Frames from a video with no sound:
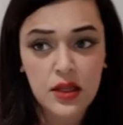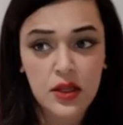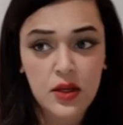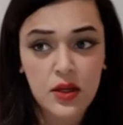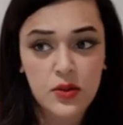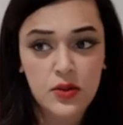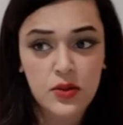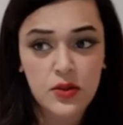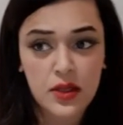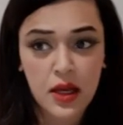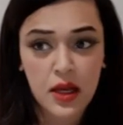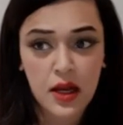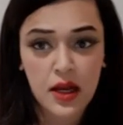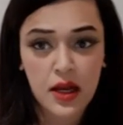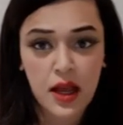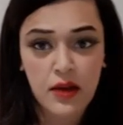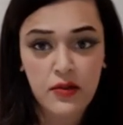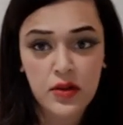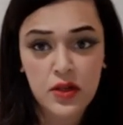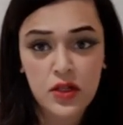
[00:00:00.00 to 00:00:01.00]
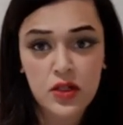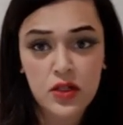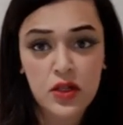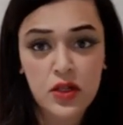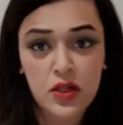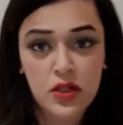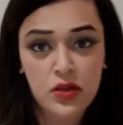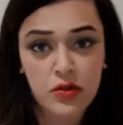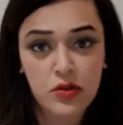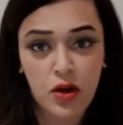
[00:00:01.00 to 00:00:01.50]
Those can have
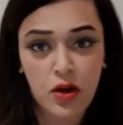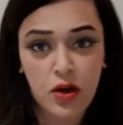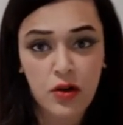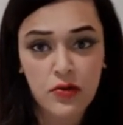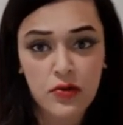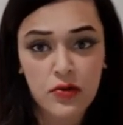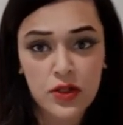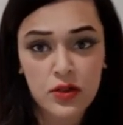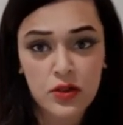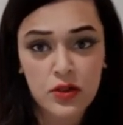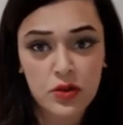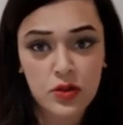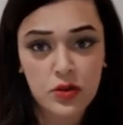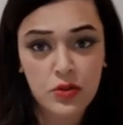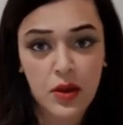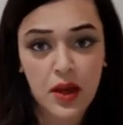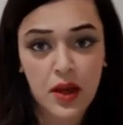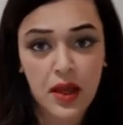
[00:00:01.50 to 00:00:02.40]
introductory offers which